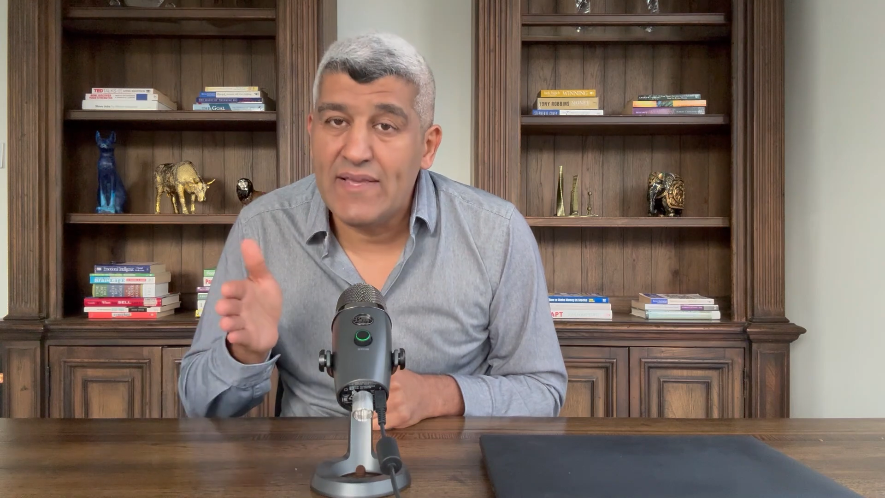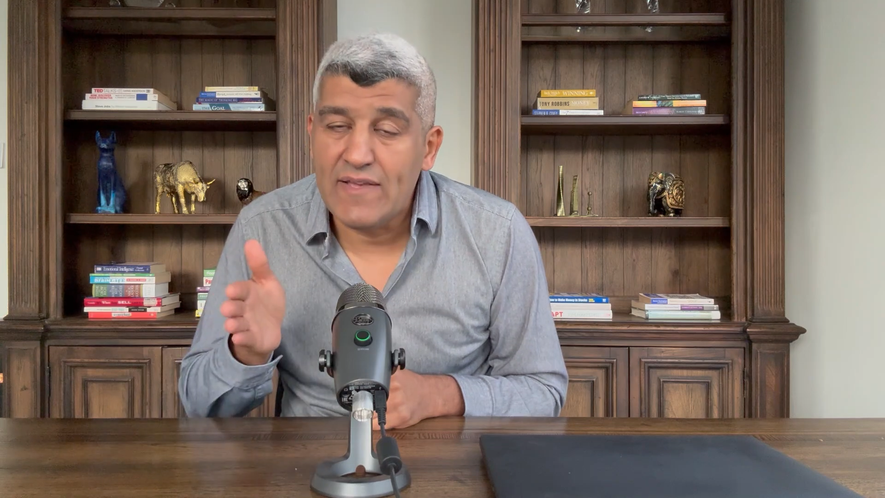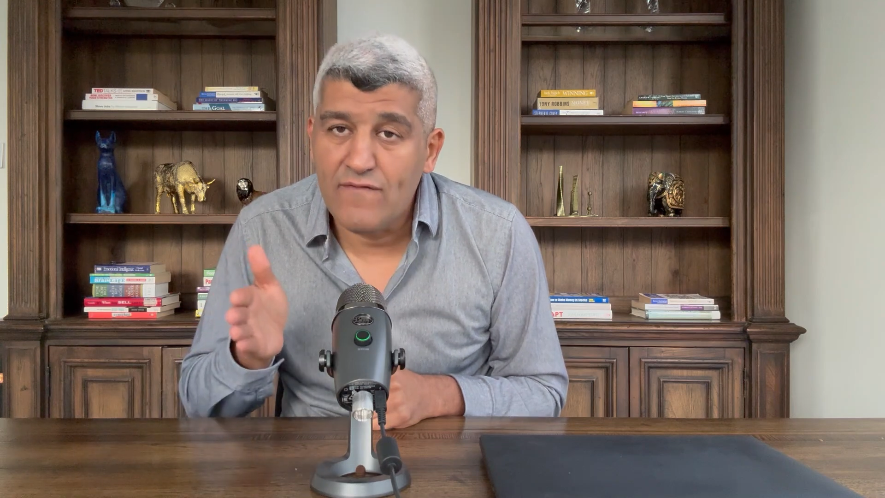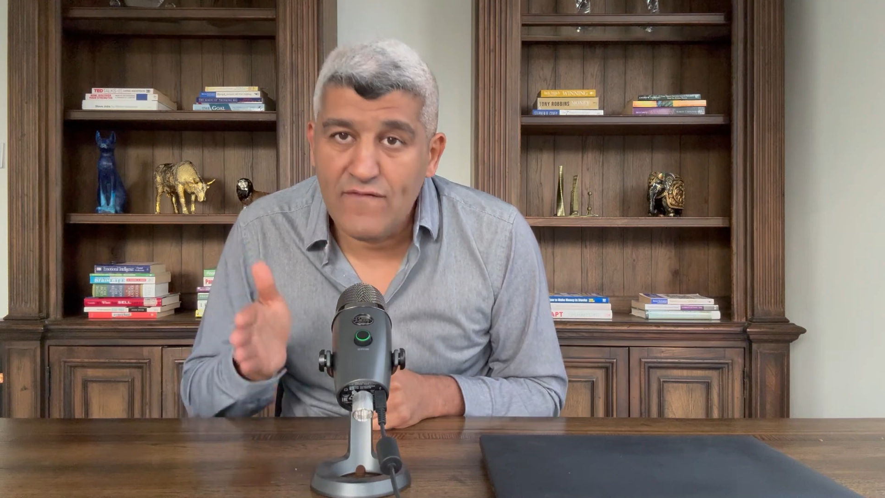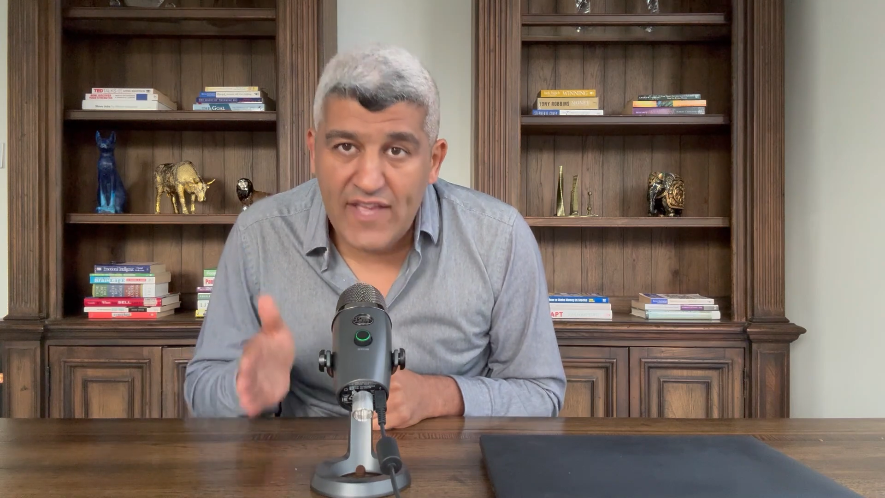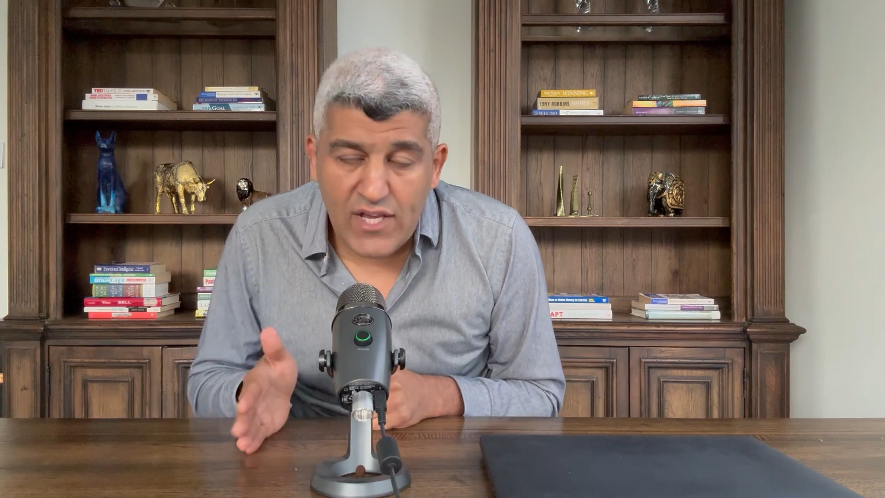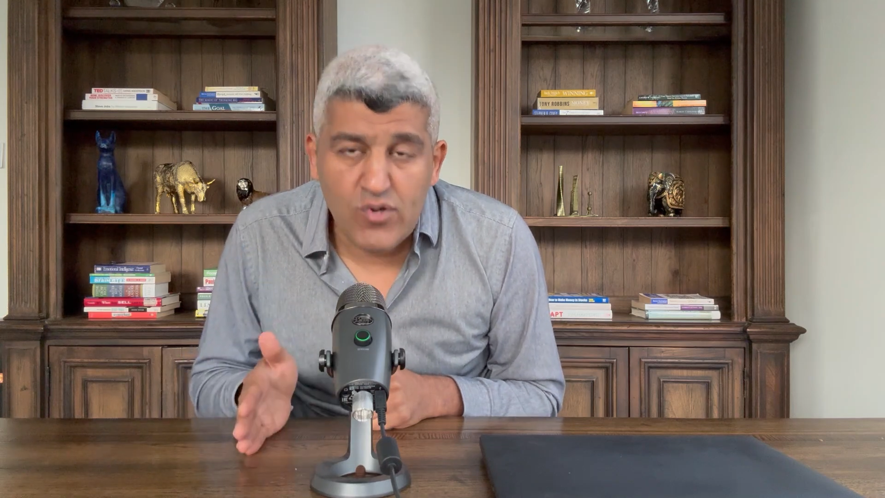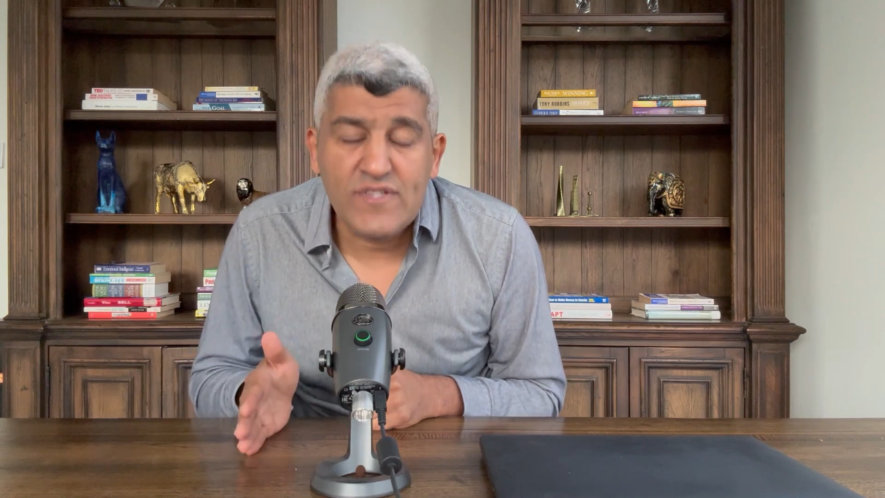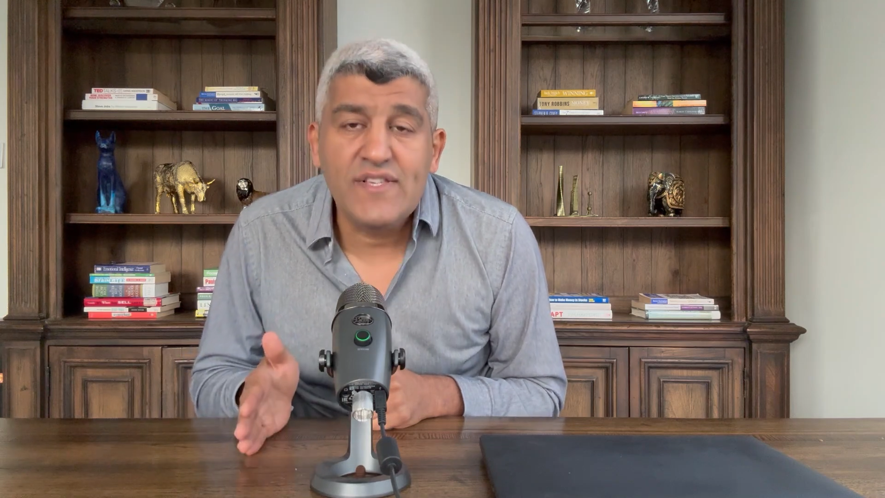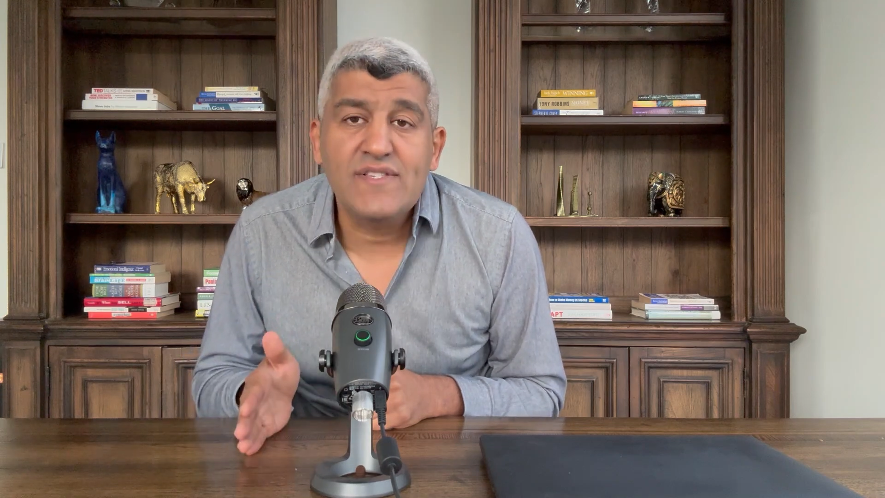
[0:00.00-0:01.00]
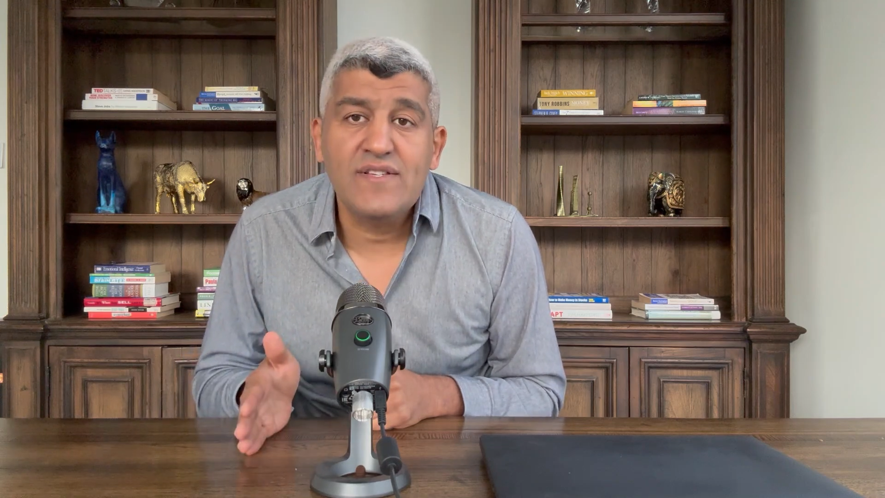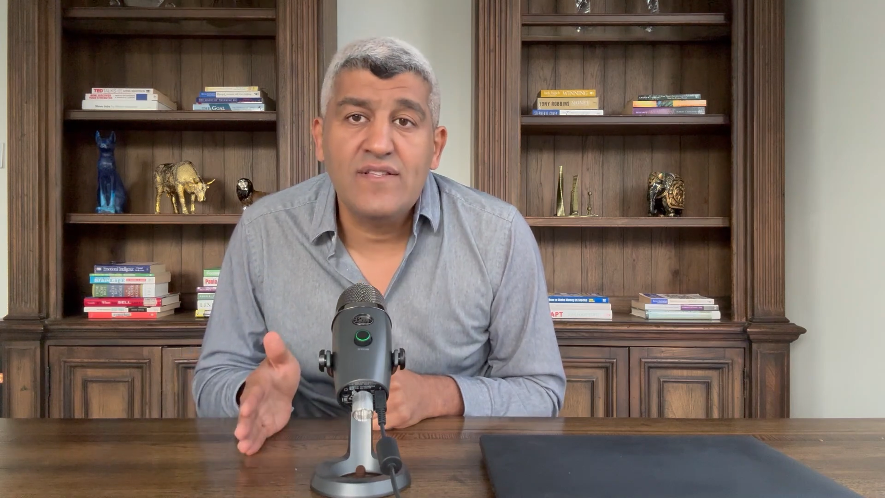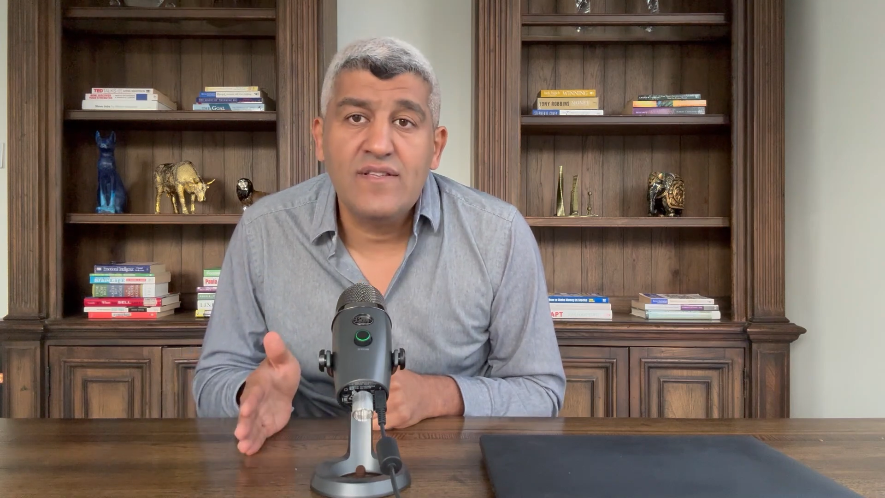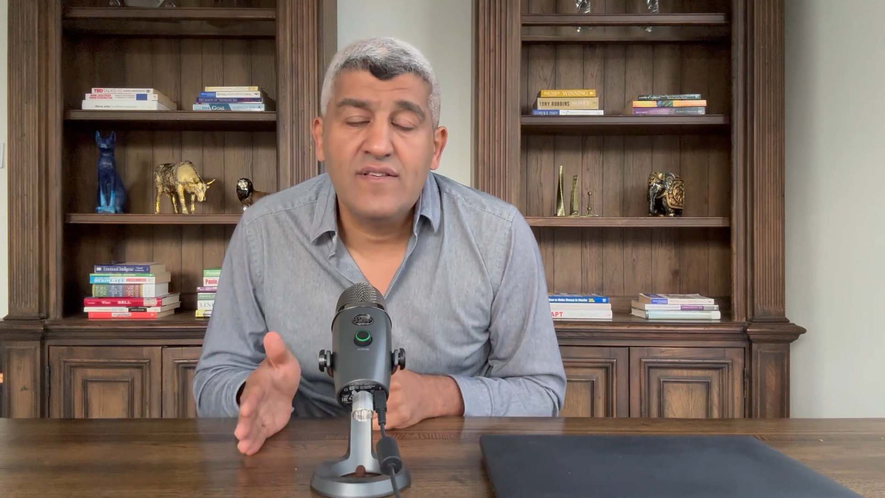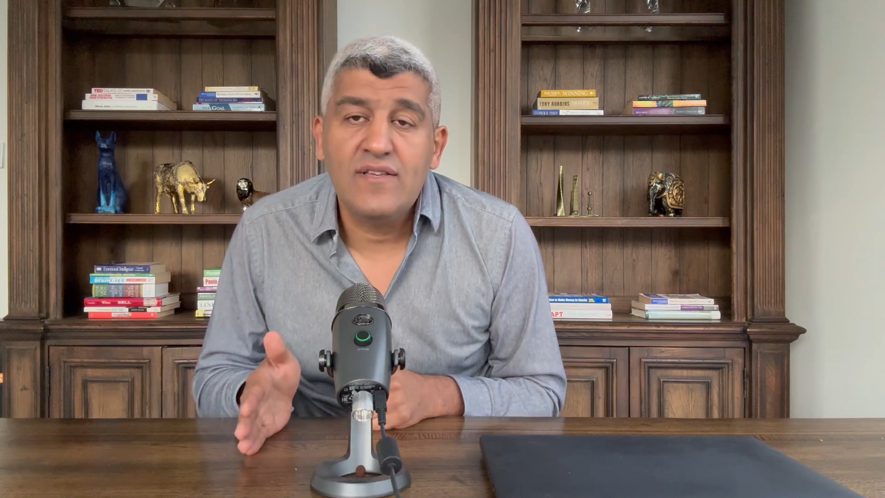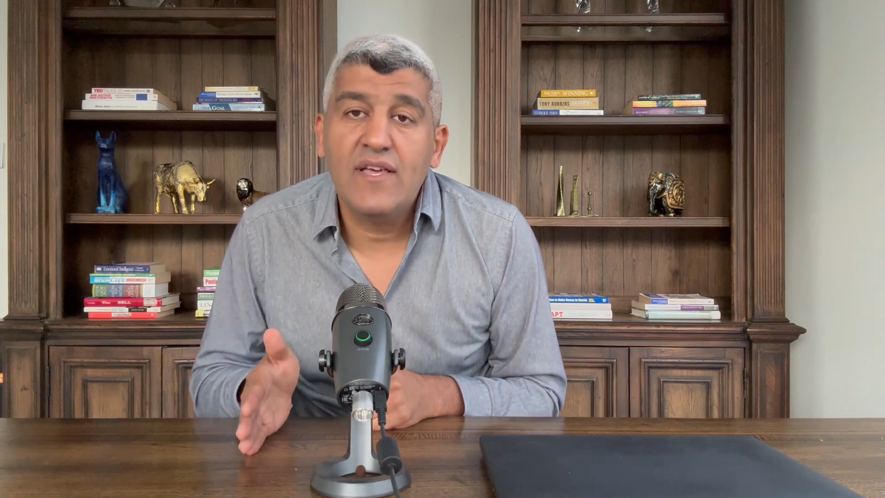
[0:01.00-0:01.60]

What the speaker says: be very consistent